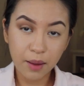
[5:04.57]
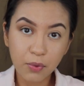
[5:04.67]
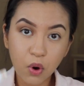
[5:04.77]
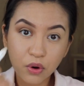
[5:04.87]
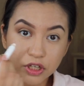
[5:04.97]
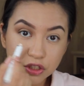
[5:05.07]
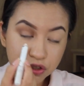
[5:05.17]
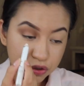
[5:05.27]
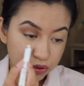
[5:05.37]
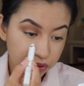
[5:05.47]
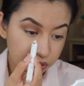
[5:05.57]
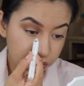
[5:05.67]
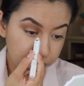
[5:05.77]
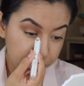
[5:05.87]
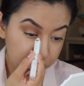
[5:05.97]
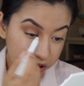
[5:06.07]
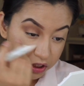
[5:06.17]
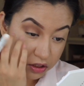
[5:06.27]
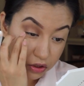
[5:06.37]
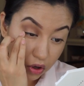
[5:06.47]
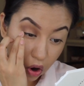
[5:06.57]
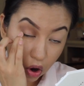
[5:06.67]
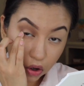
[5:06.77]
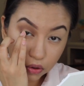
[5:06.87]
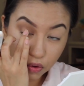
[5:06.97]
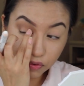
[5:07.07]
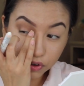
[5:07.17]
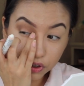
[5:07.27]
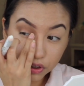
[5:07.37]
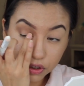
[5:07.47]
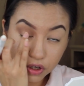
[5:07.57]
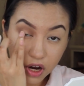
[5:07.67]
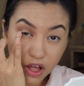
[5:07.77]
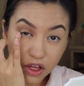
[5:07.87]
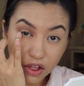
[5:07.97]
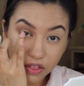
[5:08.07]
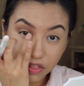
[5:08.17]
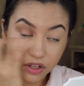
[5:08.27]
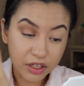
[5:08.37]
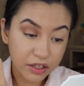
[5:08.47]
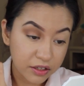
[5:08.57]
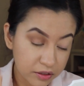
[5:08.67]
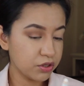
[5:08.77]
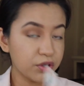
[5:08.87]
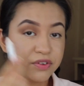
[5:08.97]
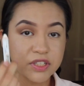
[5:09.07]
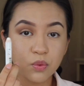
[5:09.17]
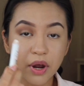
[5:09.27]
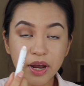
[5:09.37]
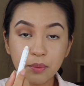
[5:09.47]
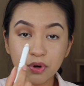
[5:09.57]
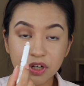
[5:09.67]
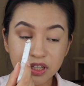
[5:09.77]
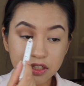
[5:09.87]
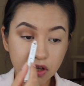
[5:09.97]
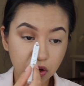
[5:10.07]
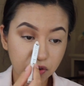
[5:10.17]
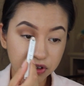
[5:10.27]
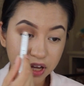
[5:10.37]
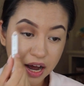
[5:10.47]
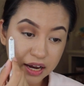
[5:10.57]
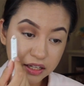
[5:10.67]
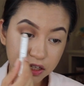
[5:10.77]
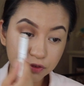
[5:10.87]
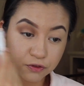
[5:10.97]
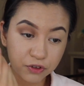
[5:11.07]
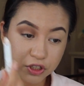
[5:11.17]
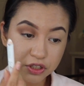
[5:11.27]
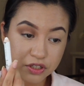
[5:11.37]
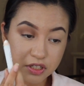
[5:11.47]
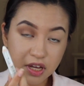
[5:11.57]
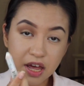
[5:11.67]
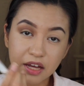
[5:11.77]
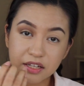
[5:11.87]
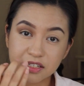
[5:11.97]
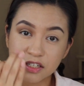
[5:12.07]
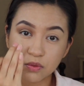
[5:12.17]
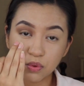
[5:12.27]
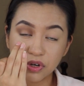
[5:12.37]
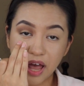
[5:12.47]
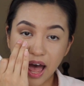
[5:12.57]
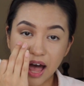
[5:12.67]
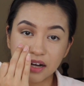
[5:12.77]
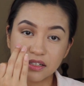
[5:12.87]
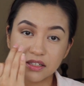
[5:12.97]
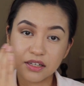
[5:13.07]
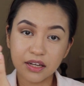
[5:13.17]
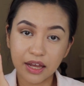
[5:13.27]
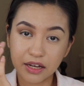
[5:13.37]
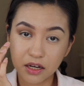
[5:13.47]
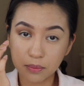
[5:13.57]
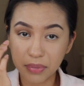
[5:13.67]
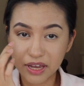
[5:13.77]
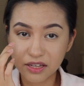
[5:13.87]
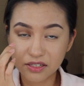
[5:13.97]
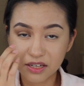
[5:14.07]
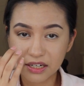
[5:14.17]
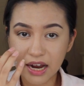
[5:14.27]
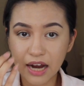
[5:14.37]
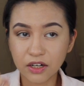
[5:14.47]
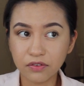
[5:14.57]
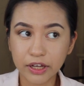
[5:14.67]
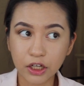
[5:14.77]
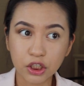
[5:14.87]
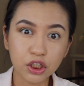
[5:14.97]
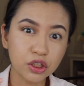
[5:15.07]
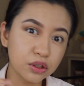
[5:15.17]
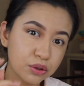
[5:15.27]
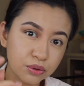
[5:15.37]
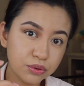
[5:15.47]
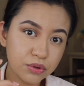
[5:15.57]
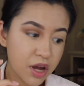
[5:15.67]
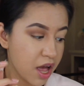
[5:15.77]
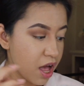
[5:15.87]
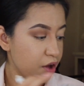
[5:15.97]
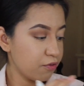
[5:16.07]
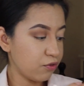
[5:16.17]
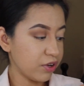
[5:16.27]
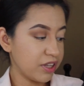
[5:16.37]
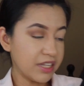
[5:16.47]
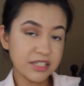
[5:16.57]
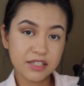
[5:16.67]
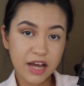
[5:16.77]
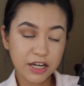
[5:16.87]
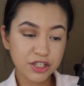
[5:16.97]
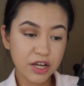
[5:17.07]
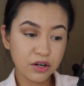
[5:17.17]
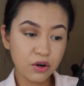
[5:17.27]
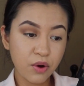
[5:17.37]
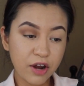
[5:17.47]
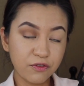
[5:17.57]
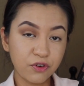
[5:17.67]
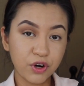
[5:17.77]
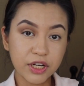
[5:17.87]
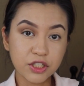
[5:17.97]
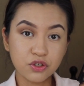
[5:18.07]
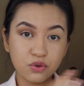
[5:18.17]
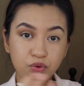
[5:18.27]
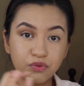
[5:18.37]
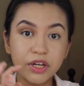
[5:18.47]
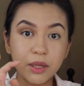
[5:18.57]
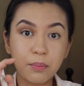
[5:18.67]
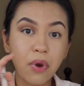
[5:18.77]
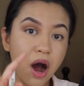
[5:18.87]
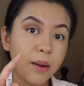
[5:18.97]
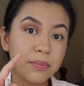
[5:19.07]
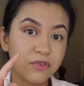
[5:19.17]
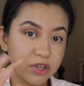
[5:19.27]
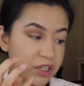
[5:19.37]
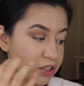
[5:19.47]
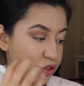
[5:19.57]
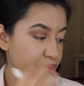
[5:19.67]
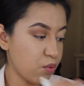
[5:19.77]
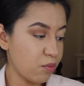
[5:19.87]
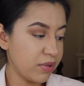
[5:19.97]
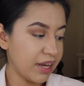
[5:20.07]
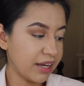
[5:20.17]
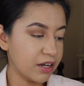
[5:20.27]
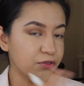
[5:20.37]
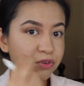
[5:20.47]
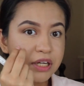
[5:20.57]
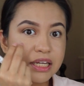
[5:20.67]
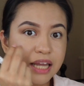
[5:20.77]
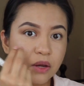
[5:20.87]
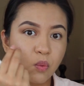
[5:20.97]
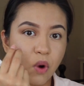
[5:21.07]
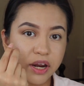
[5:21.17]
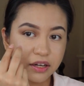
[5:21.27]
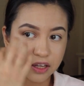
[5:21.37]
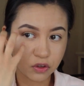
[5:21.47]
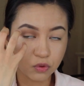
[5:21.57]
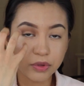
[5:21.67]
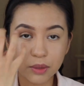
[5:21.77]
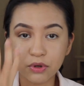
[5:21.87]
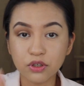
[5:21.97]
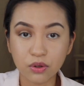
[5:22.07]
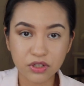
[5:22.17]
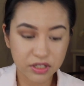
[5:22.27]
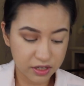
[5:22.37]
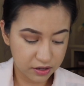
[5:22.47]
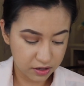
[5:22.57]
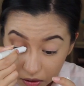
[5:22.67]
I'm going to put this all over the lid. So the reason why I'm putting this all over the eyelid first, because this would act like a base and kind of like a glue for this eyeshadow, and for it to really pop, so it won't be like a really light white, like you'll be able to notice it.